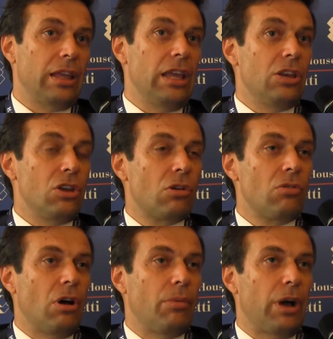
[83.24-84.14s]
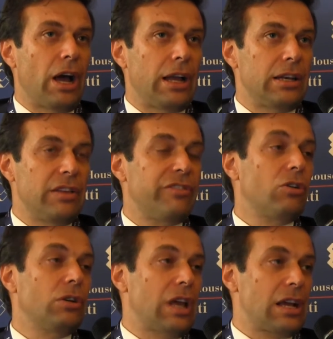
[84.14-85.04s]
in Europe had
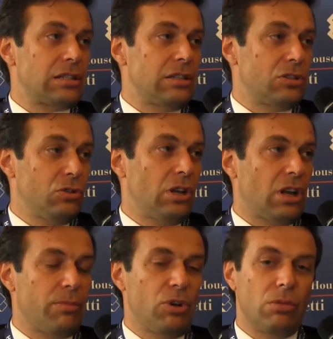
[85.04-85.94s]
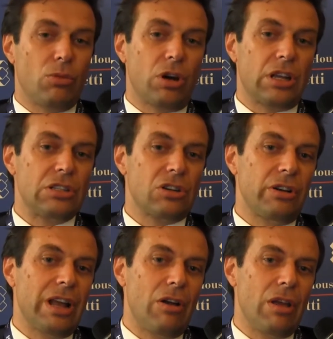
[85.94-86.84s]
difficult access to the capital markets
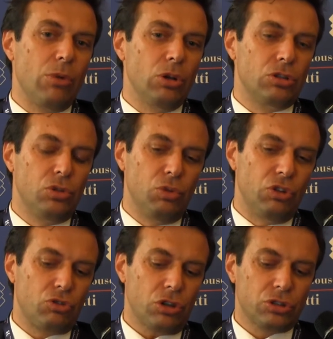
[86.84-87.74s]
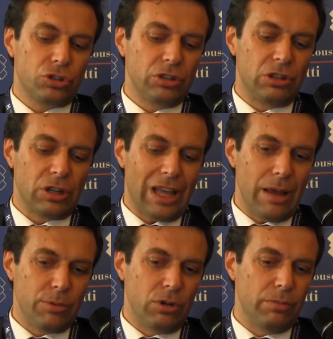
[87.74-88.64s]
are now able to restructure their
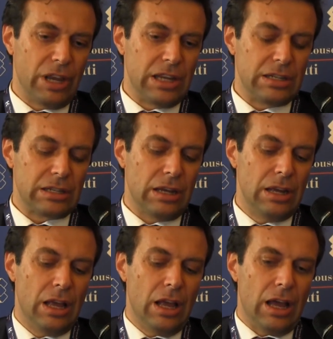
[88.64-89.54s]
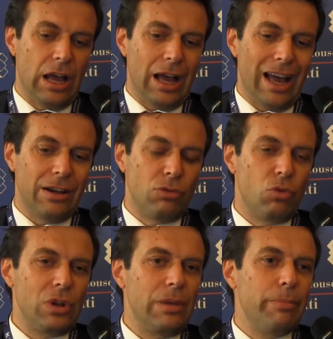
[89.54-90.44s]
capital base
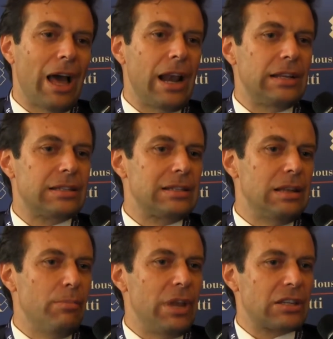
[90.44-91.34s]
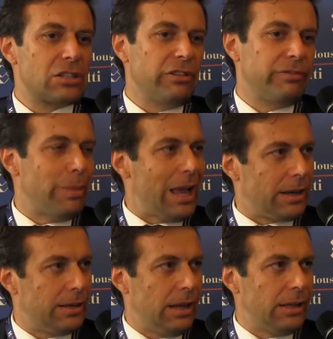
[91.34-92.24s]
and rebalance the mix of
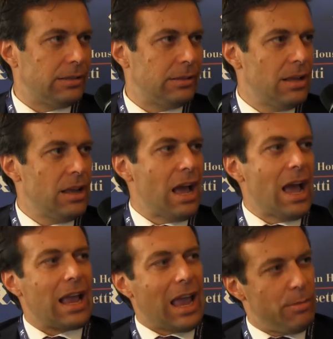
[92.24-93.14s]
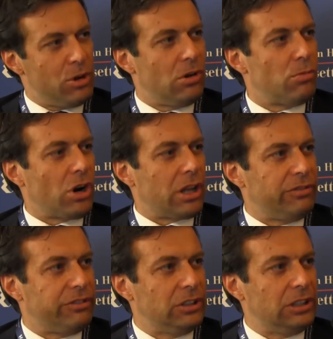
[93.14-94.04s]
bank debt and capital
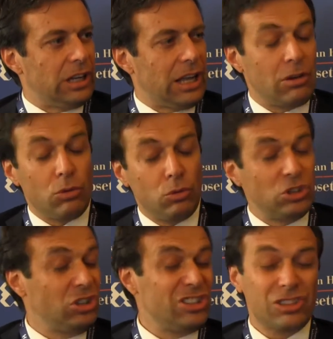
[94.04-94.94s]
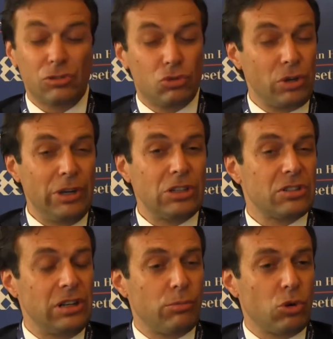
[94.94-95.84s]
market funding, and which is
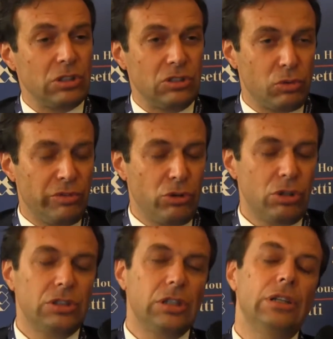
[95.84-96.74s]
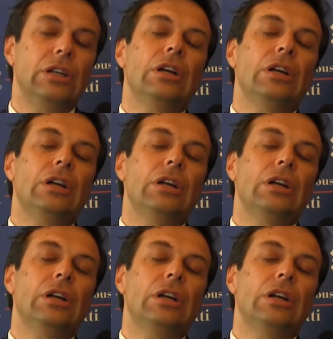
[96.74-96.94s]
tremendously important. So we've heard